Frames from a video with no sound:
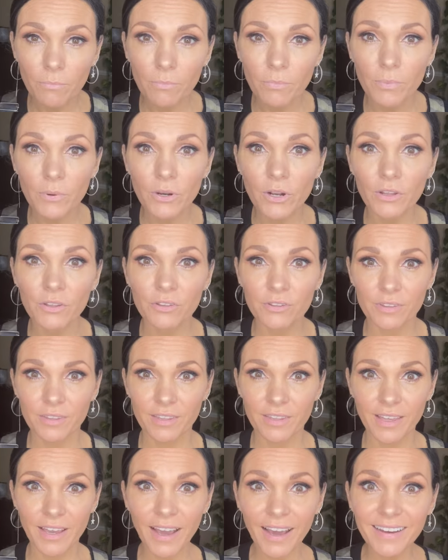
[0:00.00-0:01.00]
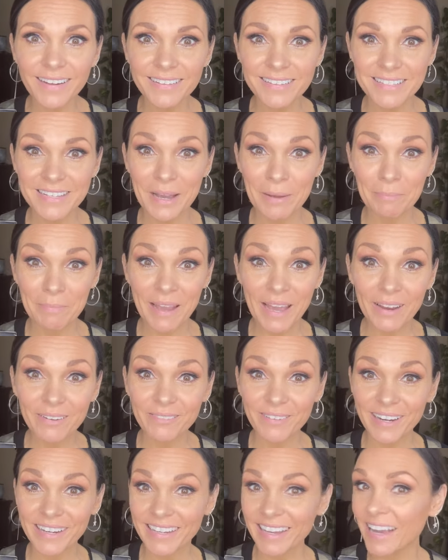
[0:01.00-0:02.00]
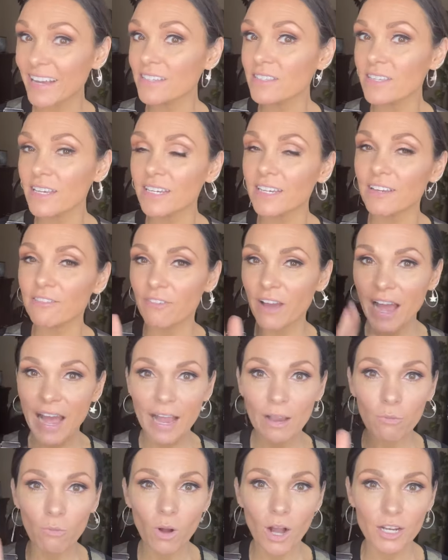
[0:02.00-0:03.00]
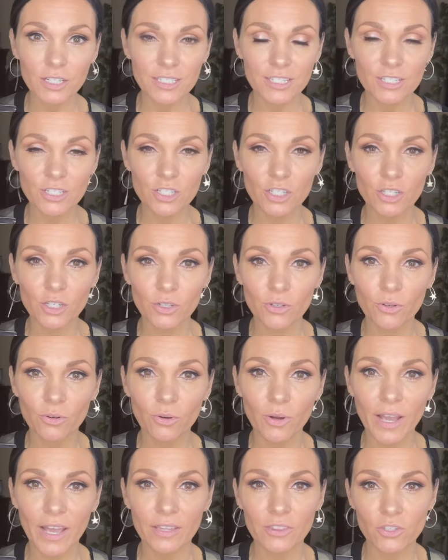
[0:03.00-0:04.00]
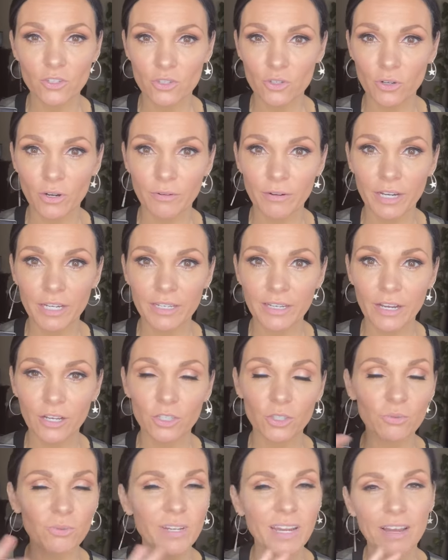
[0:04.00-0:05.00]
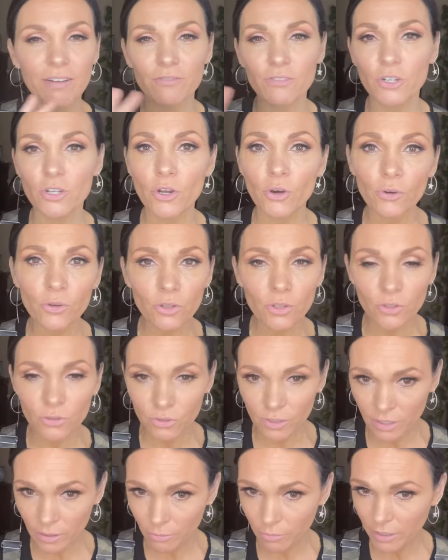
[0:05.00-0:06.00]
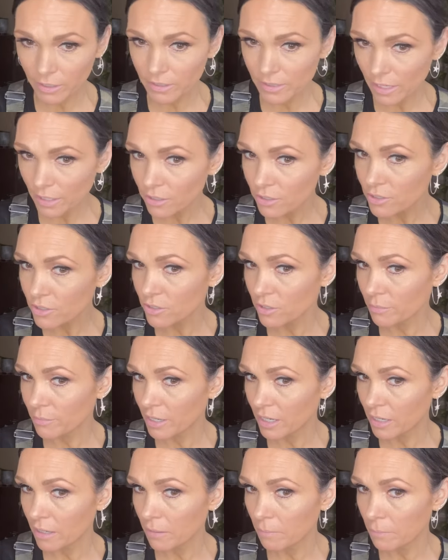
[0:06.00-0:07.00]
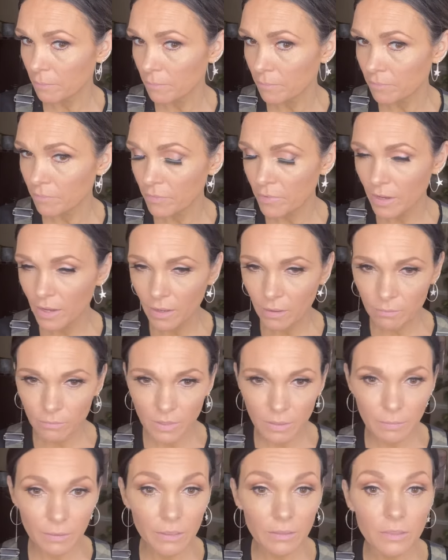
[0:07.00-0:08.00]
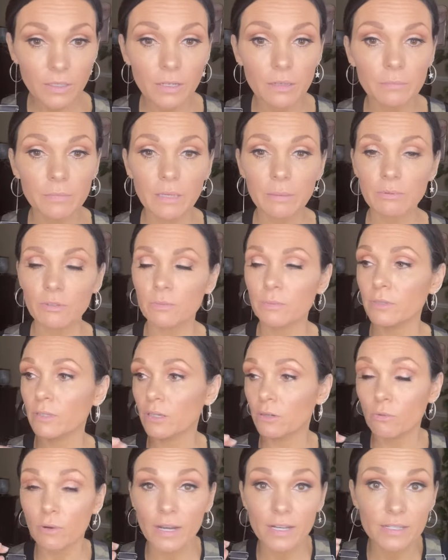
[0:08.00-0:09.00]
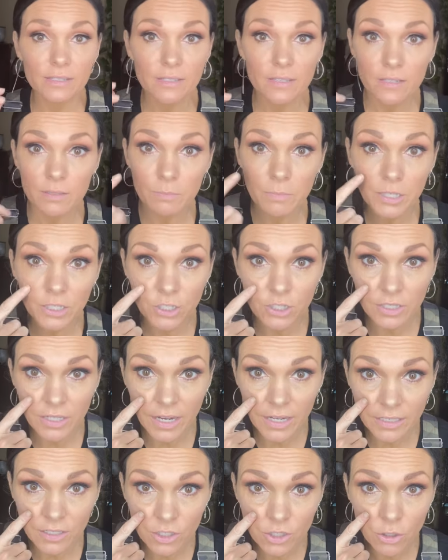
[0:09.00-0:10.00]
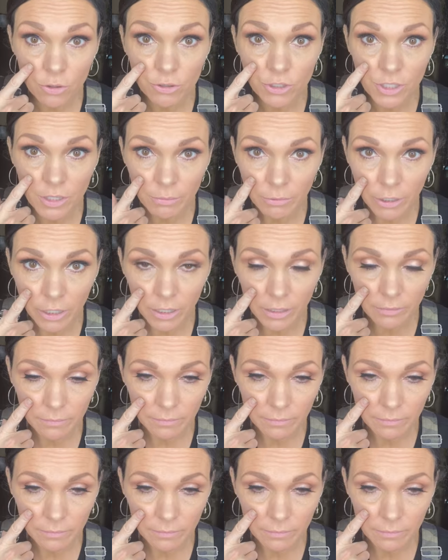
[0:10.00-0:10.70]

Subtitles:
other than that, it's not bad, right, guys? Like, if I walked into you at the store right now, you would have no clue that I'm wearing dollar store makeup. Maybe a little. Maybe you'd be like, why is this bitch's eyes so shimmery?